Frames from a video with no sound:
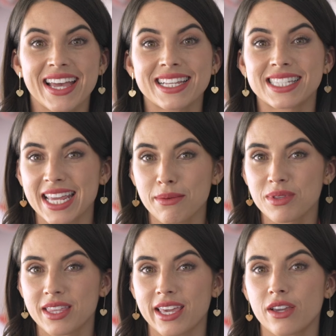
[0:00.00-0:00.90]
Same
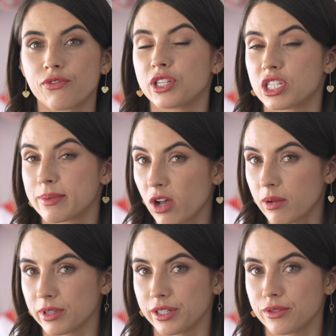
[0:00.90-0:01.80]
thing for the small
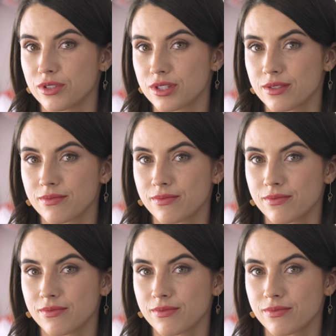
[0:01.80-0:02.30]
balloons.